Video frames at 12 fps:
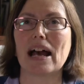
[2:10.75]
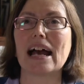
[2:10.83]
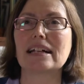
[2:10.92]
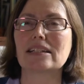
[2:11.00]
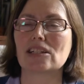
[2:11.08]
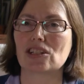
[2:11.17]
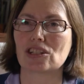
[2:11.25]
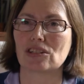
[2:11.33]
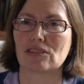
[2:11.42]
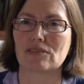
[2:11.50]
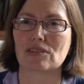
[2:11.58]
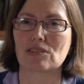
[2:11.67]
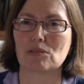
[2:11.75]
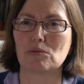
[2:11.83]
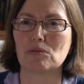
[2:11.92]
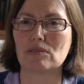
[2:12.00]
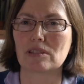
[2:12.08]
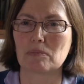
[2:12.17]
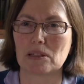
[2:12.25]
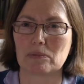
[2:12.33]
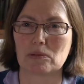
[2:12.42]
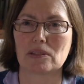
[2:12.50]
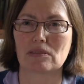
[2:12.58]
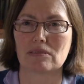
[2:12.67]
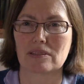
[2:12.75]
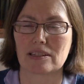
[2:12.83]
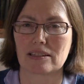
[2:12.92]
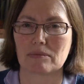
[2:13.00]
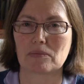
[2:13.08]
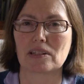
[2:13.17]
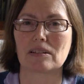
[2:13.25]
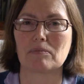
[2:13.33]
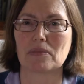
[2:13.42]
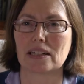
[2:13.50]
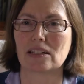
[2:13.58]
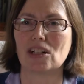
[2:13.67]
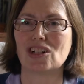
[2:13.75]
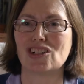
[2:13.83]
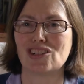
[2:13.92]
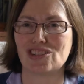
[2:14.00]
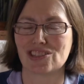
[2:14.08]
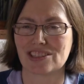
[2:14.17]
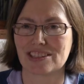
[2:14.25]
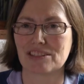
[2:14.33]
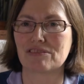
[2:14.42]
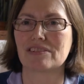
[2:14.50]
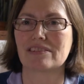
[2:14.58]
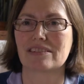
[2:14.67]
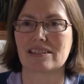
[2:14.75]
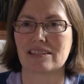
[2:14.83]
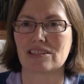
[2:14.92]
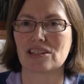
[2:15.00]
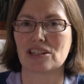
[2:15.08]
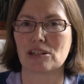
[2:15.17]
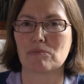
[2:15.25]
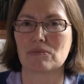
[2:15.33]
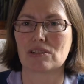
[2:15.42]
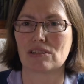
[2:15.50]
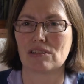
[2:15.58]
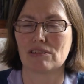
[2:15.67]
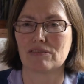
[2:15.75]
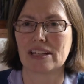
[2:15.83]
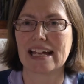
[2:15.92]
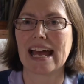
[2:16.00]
attitudes towards people with autism can make all the difference in terms of